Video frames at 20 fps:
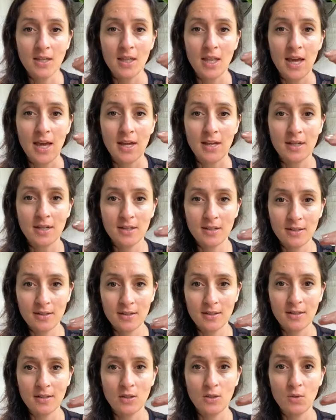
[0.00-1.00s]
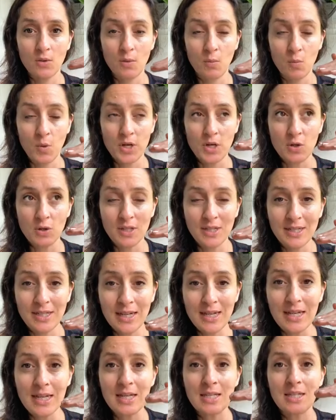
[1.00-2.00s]
Like, when you're
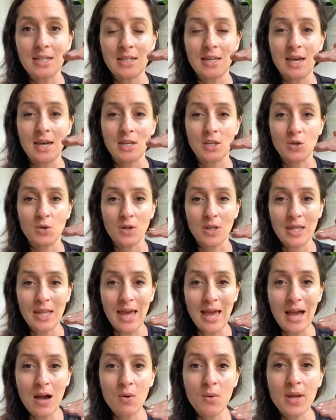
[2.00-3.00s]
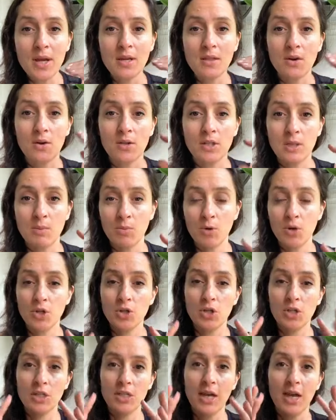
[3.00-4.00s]
sitting into that and you're allowing those
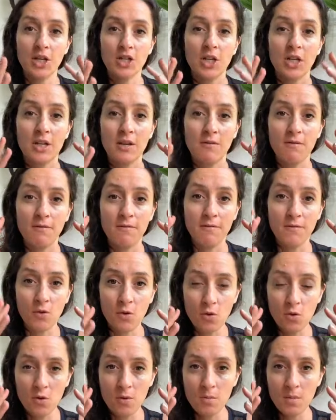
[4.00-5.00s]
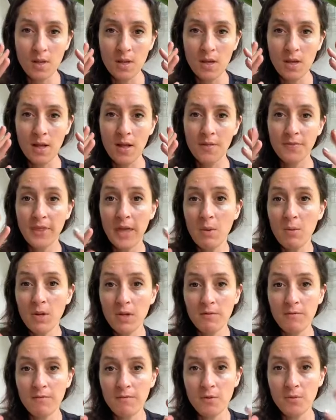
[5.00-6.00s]
emotions to actually inform, they will
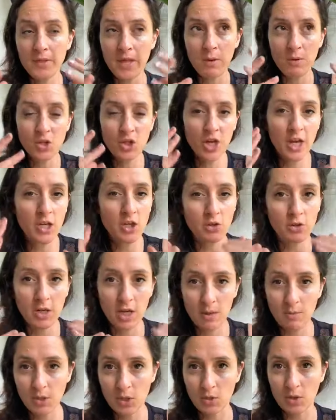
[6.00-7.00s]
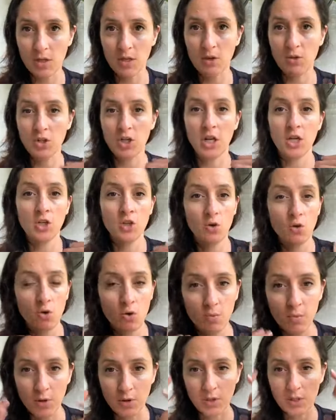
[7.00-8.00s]
change your chemistry, they'll change your
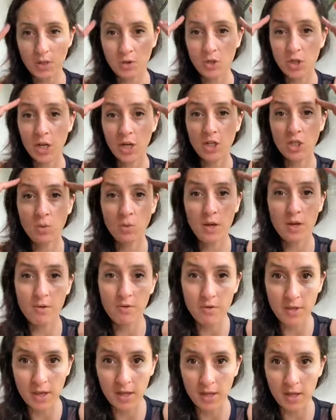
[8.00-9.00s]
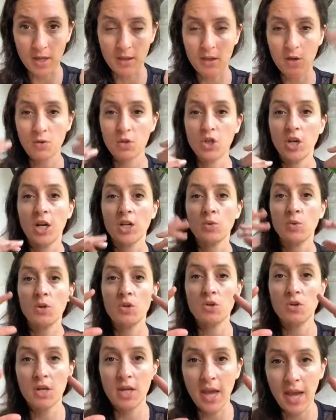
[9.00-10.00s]
hormones, they'll change the way you're thinking, they'll change what
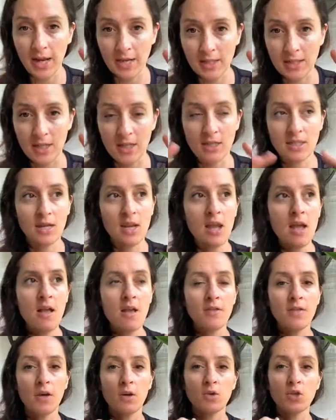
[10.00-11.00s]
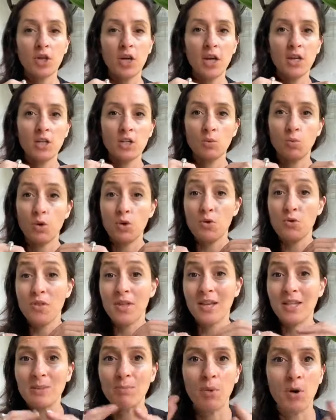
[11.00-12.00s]
you can access, they'll change what you
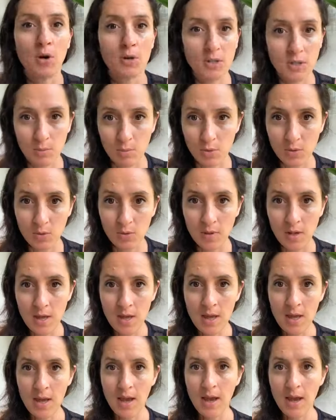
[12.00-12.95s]
think is possible.